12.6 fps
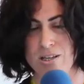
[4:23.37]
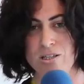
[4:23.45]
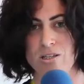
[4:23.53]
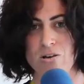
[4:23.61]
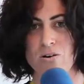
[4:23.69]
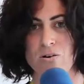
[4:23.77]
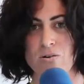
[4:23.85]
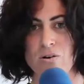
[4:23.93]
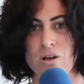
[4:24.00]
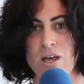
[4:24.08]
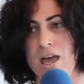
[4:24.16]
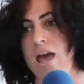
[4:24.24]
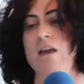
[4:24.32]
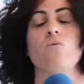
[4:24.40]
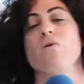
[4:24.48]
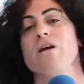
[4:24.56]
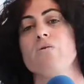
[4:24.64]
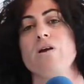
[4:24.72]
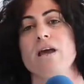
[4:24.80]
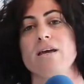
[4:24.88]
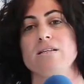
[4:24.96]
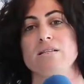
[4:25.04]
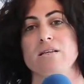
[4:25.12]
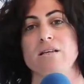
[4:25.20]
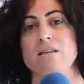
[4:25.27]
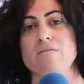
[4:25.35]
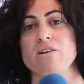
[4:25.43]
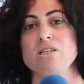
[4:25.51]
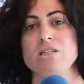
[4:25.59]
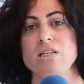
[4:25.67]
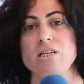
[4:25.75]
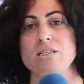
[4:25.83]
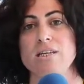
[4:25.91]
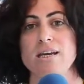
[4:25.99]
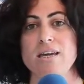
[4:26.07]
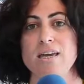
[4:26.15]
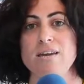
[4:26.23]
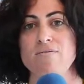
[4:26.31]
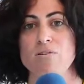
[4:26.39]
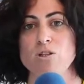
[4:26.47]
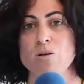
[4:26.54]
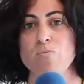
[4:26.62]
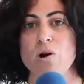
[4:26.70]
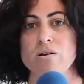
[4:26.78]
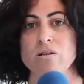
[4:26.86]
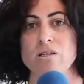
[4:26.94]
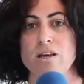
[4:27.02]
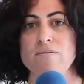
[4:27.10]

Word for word: So, and we create, the diversity is the key for the product.